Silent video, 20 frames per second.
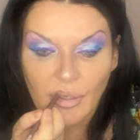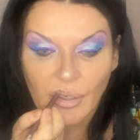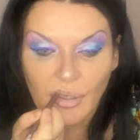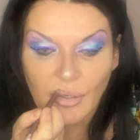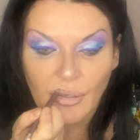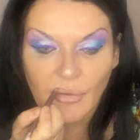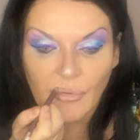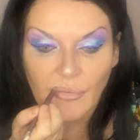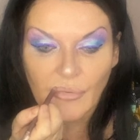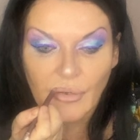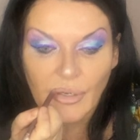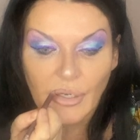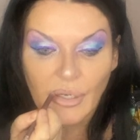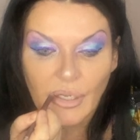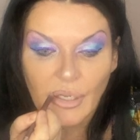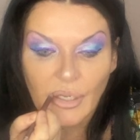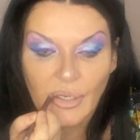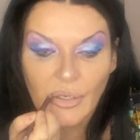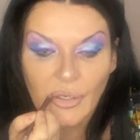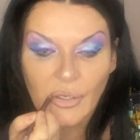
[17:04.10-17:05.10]
to go over it
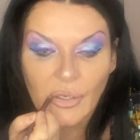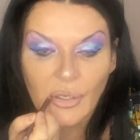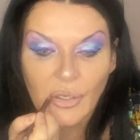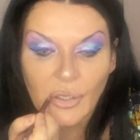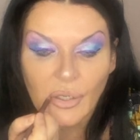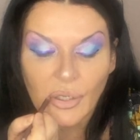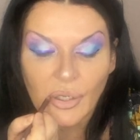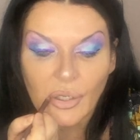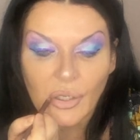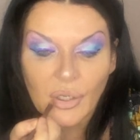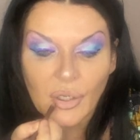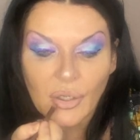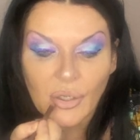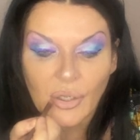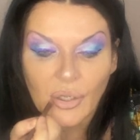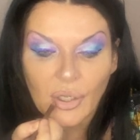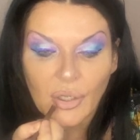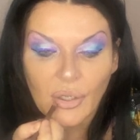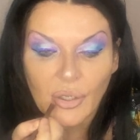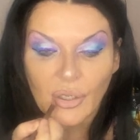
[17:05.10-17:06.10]
again.
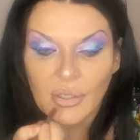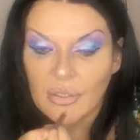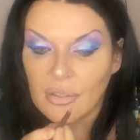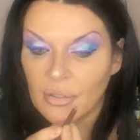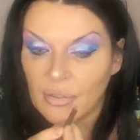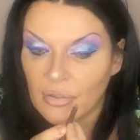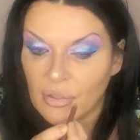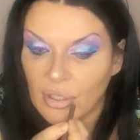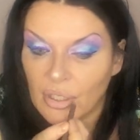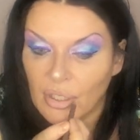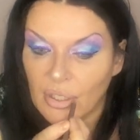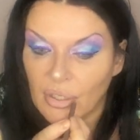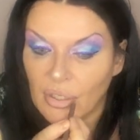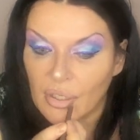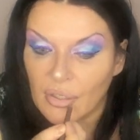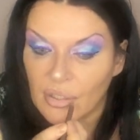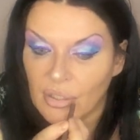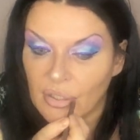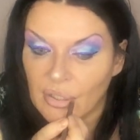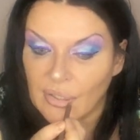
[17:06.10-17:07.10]
Looks really
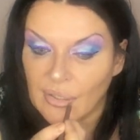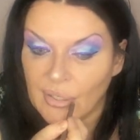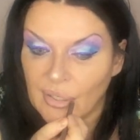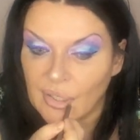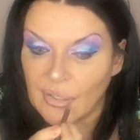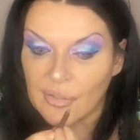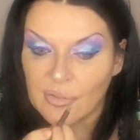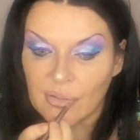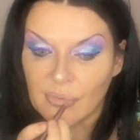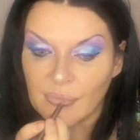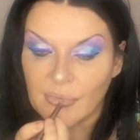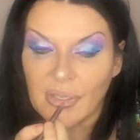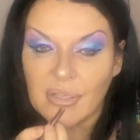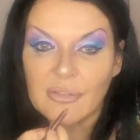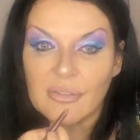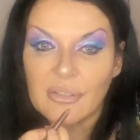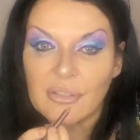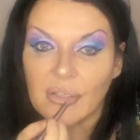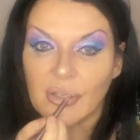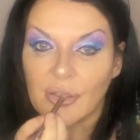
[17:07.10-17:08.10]
nice today. Some days
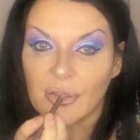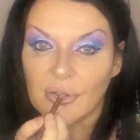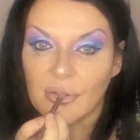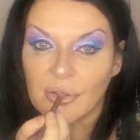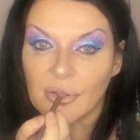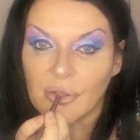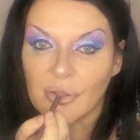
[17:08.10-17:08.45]
it does.